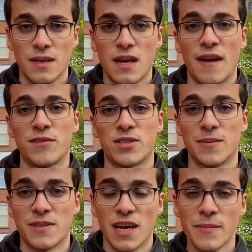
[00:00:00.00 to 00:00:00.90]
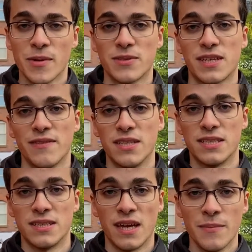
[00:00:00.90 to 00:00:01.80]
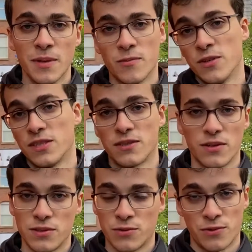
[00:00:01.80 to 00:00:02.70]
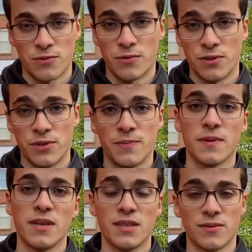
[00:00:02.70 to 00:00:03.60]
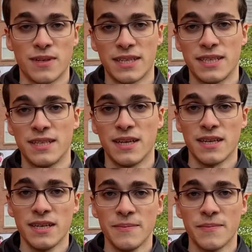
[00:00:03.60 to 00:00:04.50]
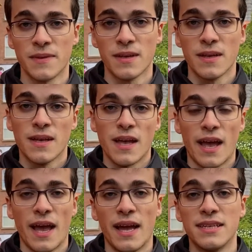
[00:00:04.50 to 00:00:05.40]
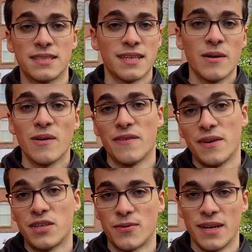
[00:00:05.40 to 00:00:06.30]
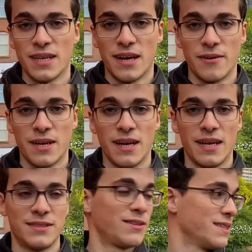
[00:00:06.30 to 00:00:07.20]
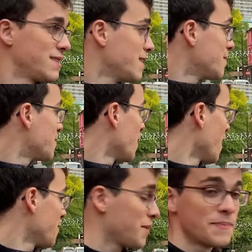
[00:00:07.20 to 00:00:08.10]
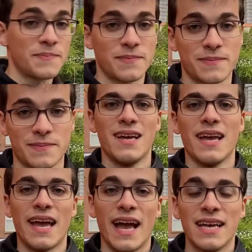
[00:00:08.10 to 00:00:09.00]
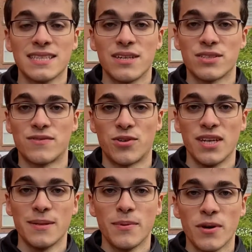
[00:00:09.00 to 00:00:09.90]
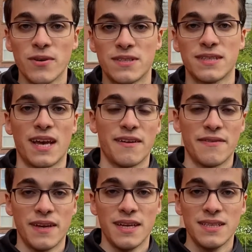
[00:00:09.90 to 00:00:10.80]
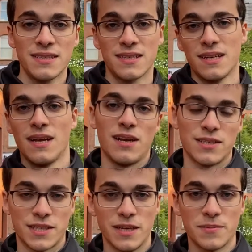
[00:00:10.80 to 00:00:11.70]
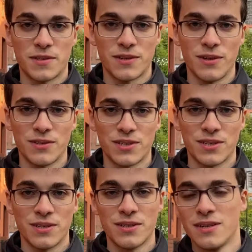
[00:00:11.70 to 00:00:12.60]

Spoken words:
After some time, it was given its name. It wasn't called Northern Quarter until 1990, and it's now a very trendy area, as you can see behind me. It has lots of trendy bars and cafes, lots of hipster culture,